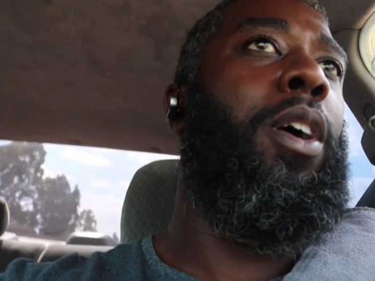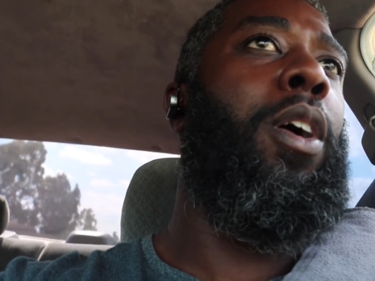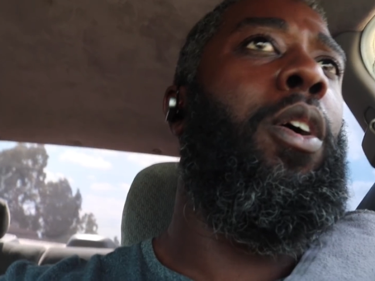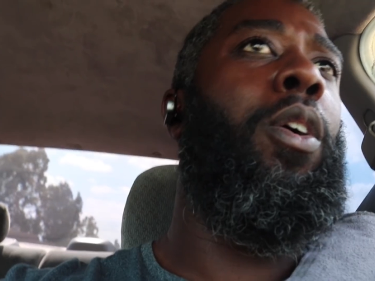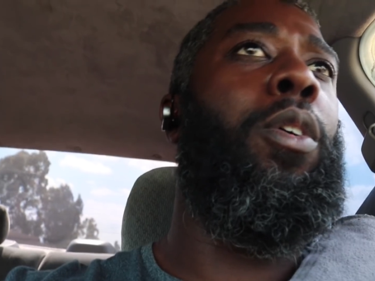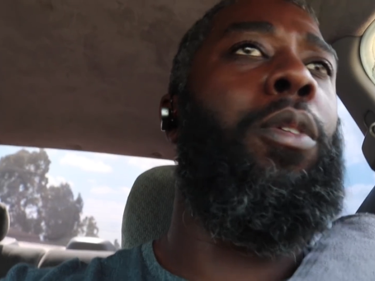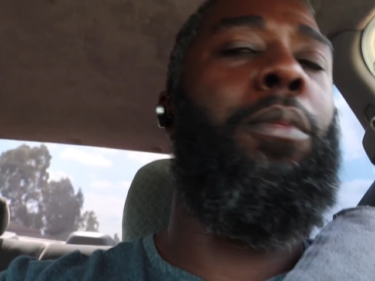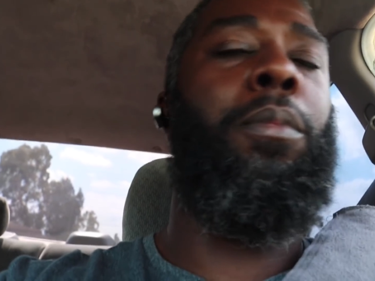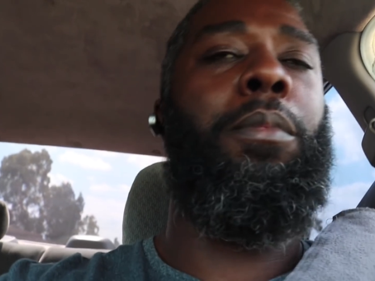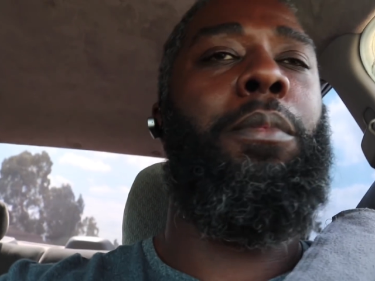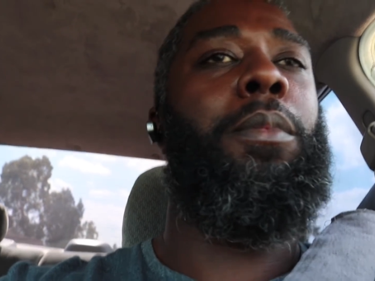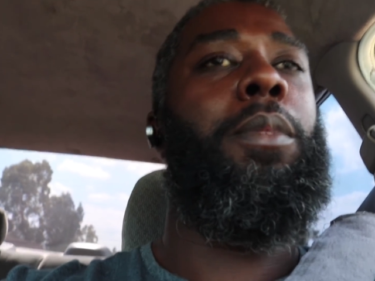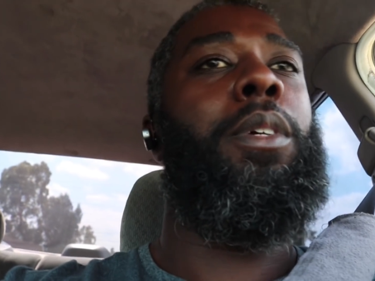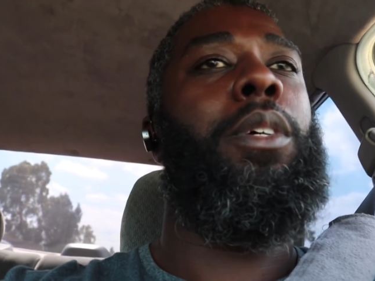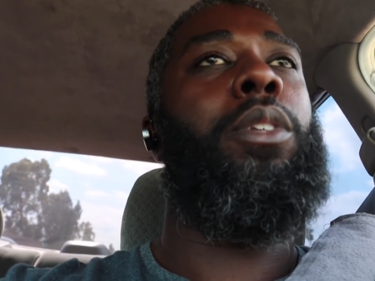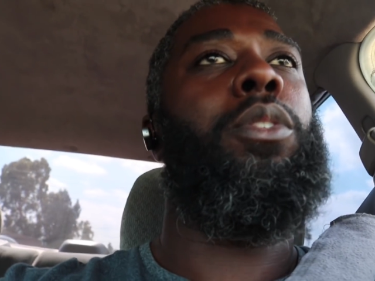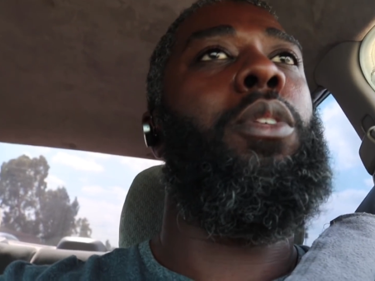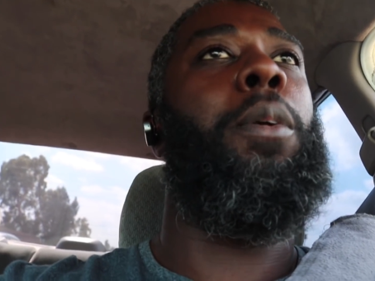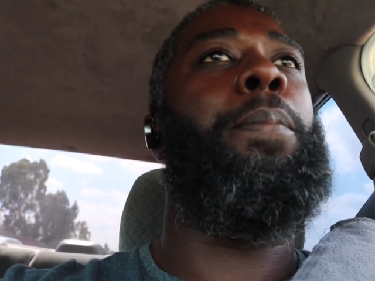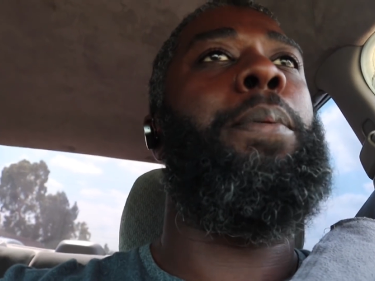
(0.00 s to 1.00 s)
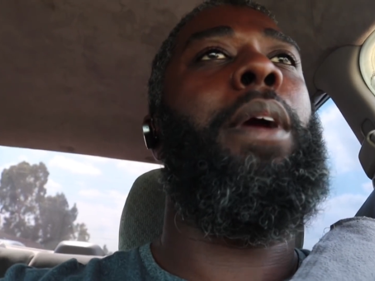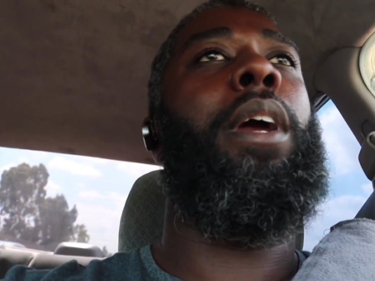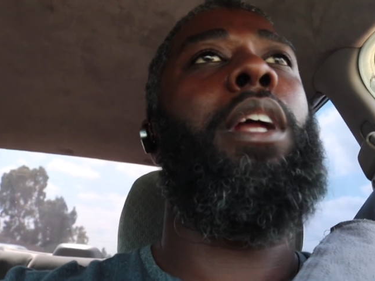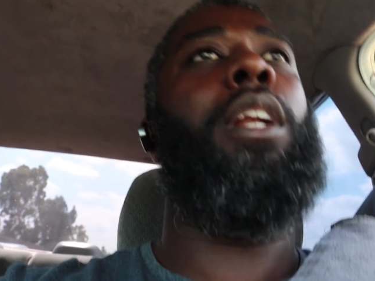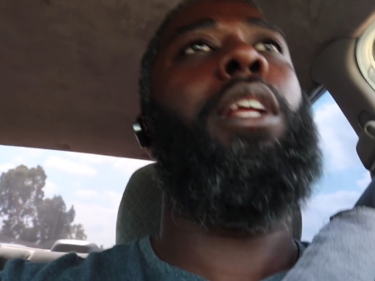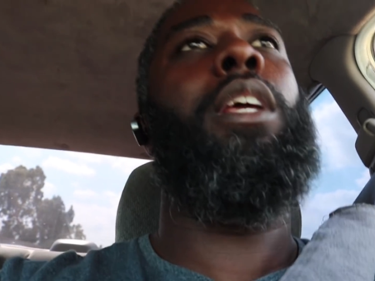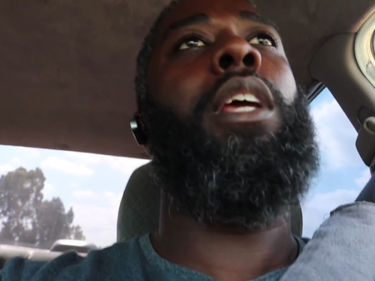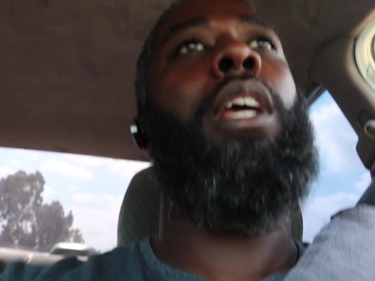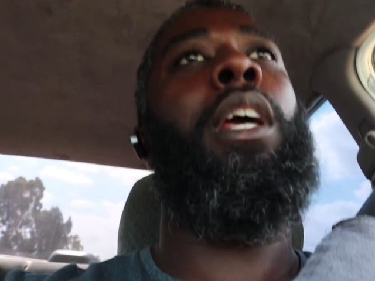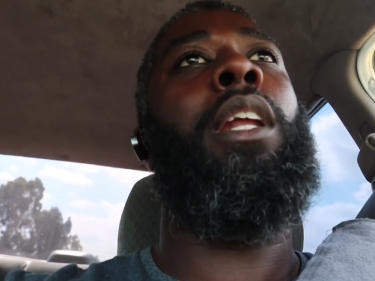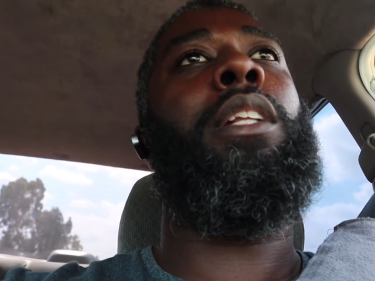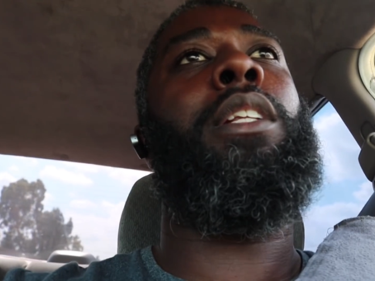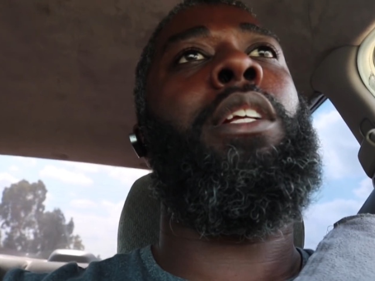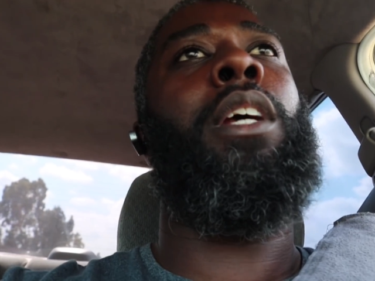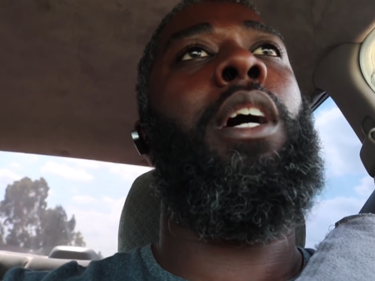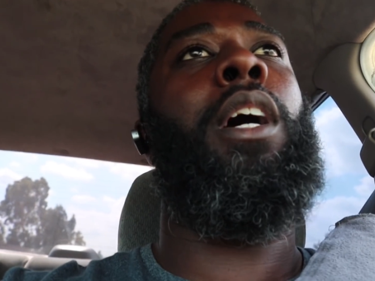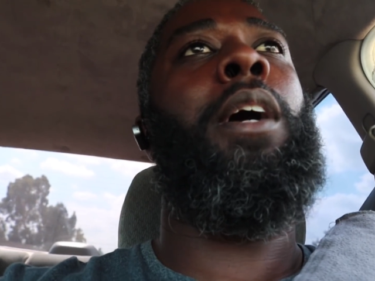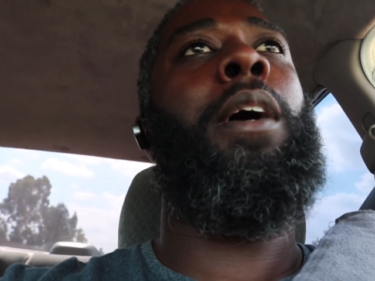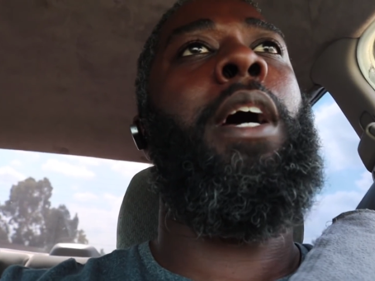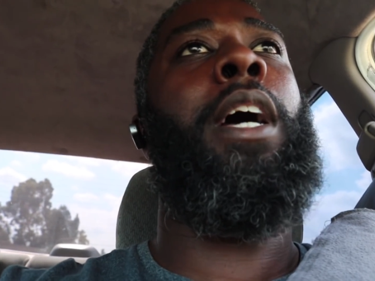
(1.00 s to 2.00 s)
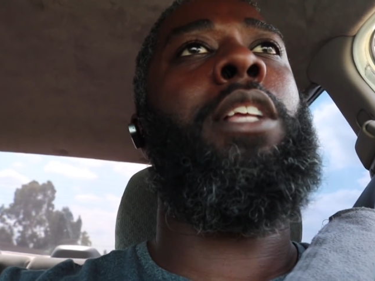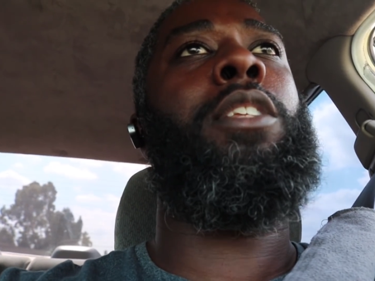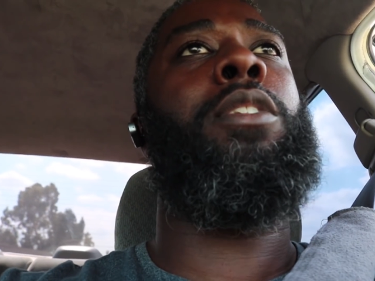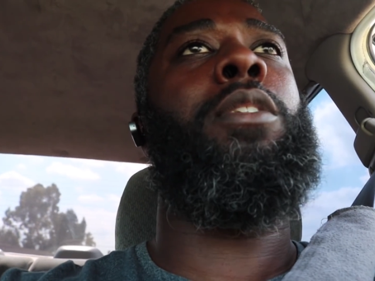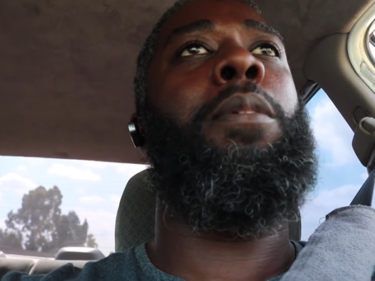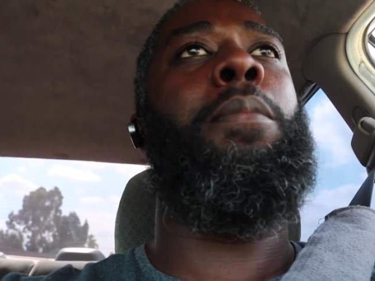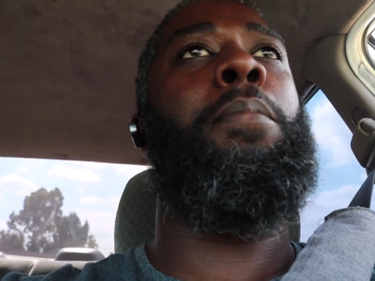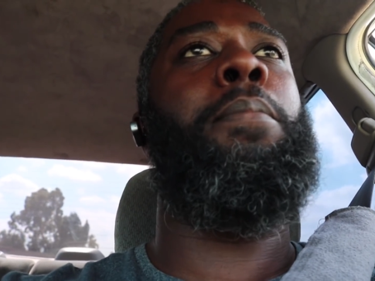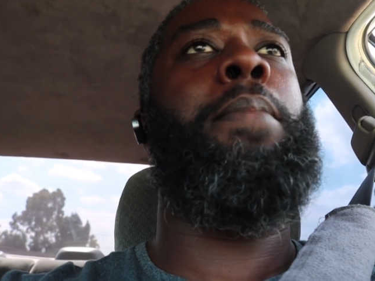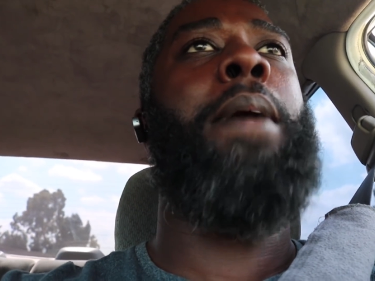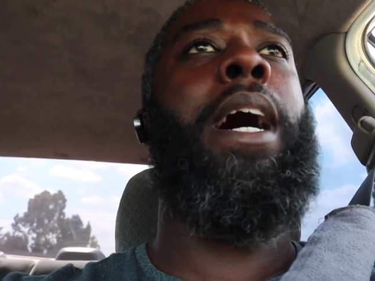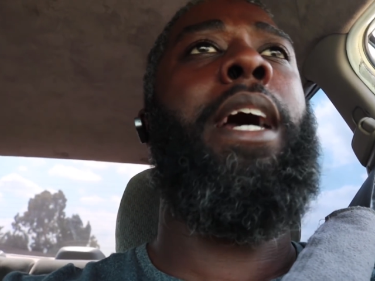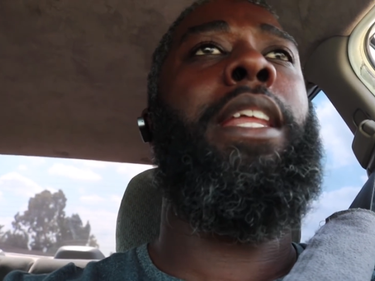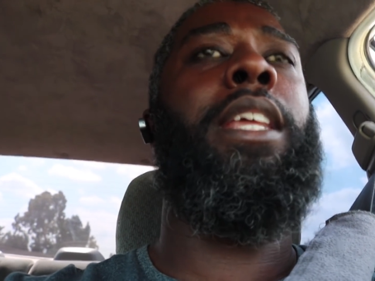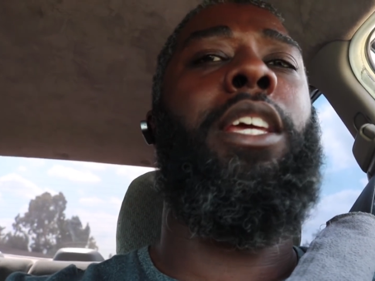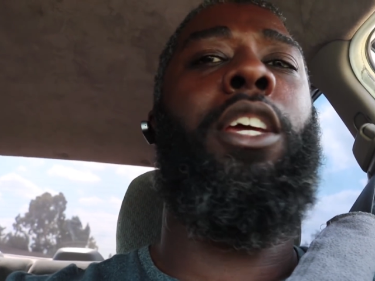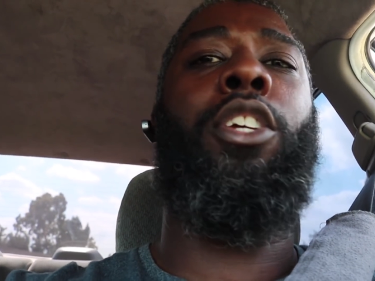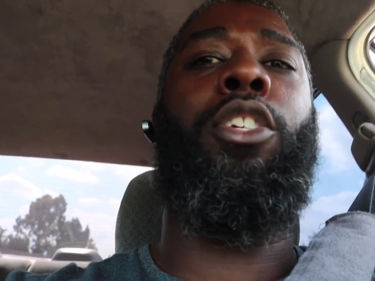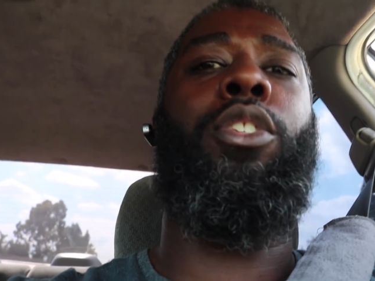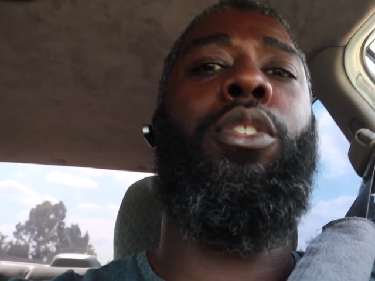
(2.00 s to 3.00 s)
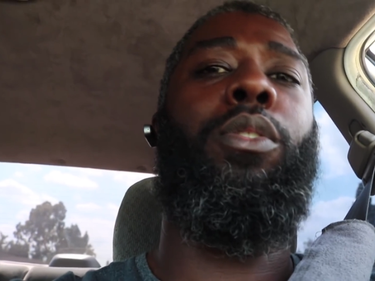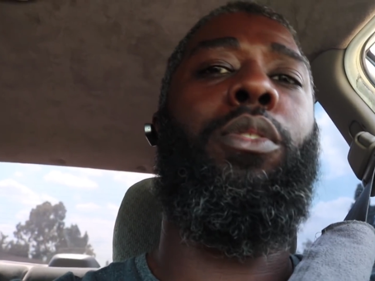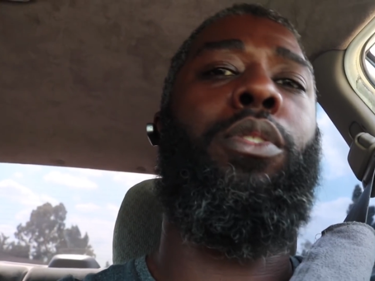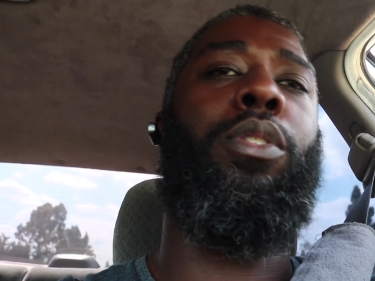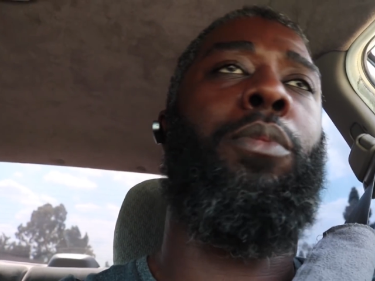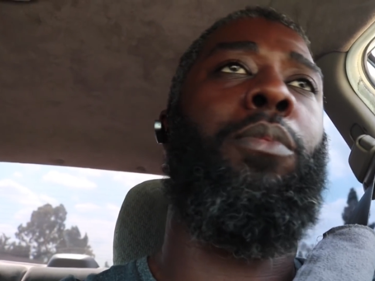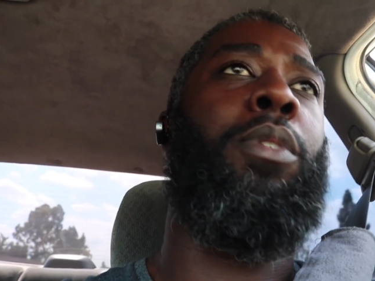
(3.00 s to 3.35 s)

home. So apparently it had some body issues.